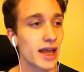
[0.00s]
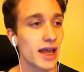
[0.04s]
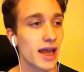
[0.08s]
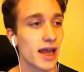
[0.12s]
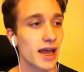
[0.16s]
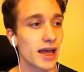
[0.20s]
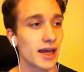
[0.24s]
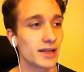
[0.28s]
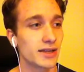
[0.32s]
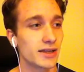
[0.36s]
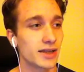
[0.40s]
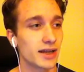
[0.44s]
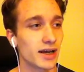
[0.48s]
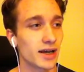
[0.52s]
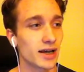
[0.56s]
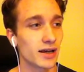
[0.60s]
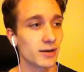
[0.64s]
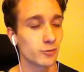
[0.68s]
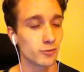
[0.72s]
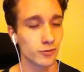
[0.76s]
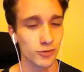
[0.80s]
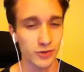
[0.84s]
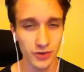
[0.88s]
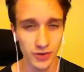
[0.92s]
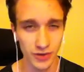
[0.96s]
And
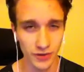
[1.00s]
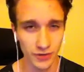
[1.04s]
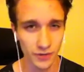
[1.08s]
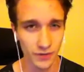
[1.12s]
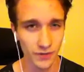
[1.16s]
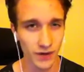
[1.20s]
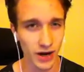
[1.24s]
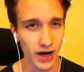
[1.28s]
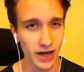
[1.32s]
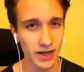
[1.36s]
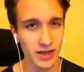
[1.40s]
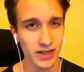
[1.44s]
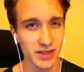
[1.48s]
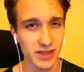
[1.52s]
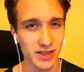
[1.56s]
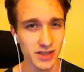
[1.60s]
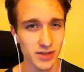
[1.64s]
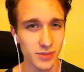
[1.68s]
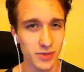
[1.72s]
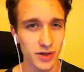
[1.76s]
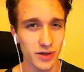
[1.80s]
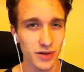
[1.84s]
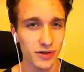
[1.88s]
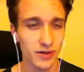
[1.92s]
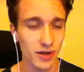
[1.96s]
really finding
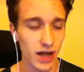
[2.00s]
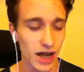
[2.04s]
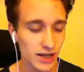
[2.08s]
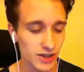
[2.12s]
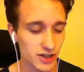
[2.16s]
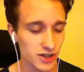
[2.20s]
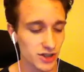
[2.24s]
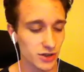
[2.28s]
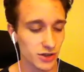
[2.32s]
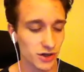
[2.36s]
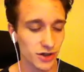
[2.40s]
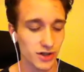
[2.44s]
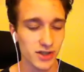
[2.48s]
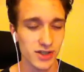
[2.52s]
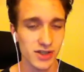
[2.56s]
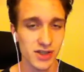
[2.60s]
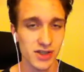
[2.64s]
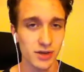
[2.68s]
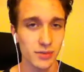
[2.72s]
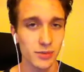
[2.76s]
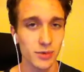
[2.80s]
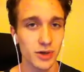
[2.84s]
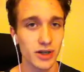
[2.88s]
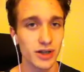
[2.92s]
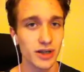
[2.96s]
someone, latching onto
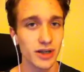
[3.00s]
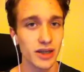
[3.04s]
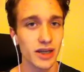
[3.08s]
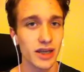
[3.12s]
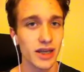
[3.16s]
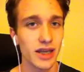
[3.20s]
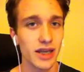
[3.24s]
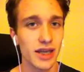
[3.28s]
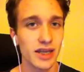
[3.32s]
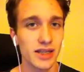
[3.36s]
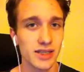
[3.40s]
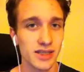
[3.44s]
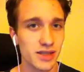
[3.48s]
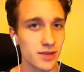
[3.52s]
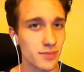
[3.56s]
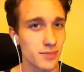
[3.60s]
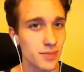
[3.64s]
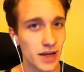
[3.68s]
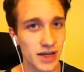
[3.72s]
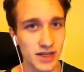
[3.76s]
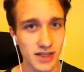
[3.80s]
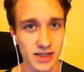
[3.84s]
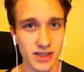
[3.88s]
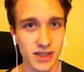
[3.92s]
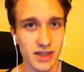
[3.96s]
someone, it's the
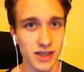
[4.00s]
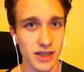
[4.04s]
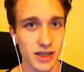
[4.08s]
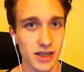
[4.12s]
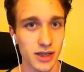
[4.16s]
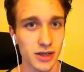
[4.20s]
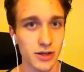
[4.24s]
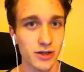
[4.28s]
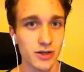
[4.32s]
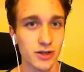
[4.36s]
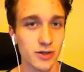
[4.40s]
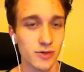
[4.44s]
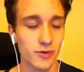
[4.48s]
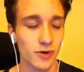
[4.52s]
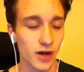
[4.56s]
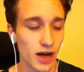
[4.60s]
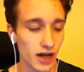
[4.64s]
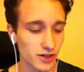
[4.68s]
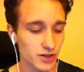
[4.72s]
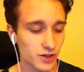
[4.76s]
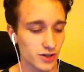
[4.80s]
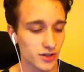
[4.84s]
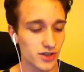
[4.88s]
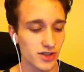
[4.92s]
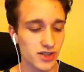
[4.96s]
best thing that you could do.
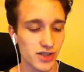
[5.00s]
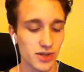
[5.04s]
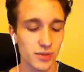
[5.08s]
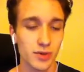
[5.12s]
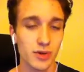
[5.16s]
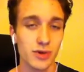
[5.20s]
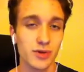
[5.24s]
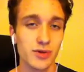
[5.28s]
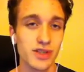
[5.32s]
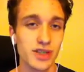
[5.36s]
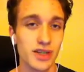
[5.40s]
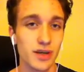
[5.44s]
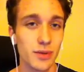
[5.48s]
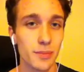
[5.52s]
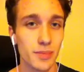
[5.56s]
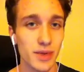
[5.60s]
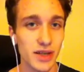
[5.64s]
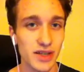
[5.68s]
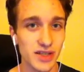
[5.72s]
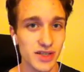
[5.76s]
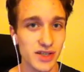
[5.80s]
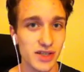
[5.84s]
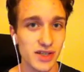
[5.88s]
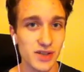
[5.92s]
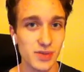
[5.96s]
Latch onto someone who's in a
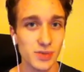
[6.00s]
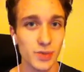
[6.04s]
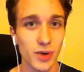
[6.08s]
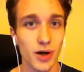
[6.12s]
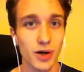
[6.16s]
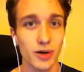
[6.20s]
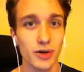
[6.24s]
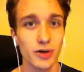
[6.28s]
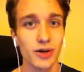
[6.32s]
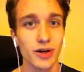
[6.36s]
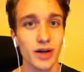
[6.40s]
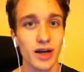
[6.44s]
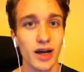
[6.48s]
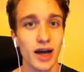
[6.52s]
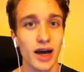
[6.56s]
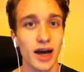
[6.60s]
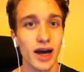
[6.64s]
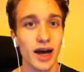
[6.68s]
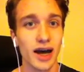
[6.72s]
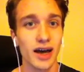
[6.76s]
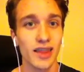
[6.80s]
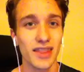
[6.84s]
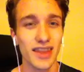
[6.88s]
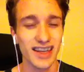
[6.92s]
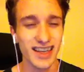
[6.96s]
business model
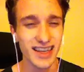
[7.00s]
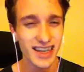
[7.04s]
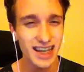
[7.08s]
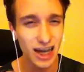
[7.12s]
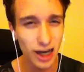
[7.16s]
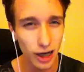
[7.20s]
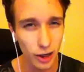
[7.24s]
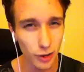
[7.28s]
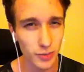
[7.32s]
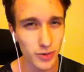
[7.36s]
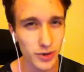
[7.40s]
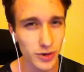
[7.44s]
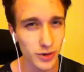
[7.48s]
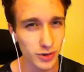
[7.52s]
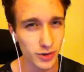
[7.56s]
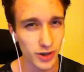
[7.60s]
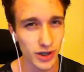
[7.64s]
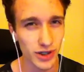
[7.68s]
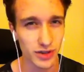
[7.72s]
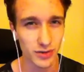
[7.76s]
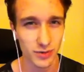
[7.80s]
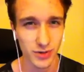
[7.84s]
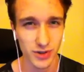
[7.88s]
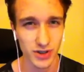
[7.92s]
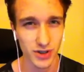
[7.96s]
that can help you
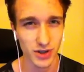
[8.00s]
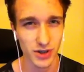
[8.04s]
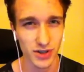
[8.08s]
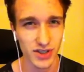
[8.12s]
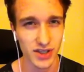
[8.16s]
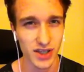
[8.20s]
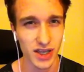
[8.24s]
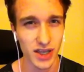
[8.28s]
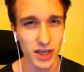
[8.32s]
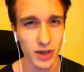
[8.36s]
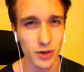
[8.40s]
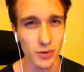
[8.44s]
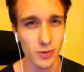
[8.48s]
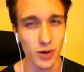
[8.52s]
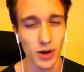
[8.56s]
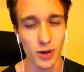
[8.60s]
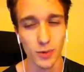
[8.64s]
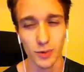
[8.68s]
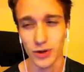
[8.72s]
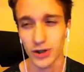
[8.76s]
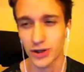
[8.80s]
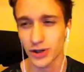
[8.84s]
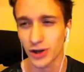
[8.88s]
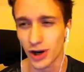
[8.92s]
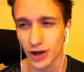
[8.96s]
create the results that you
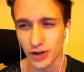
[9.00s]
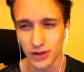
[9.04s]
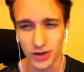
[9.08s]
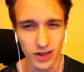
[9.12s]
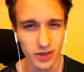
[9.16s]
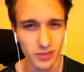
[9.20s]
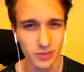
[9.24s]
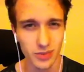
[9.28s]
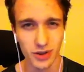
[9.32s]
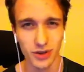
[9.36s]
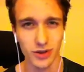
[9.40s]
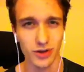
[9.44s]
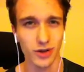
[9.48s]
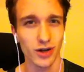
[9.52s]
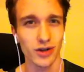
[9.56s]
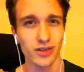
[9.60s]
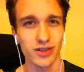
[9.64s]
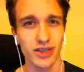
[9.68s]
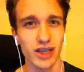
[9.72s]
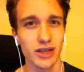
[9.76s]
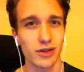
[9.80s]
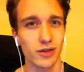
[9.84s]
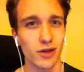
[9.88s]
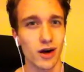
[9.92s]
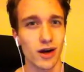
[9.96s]
want, where you're not on the computer all
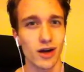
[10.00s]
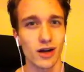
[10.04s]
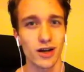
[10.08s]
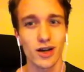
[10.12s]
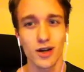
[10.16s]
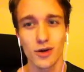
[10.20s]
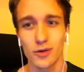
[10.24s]
day long,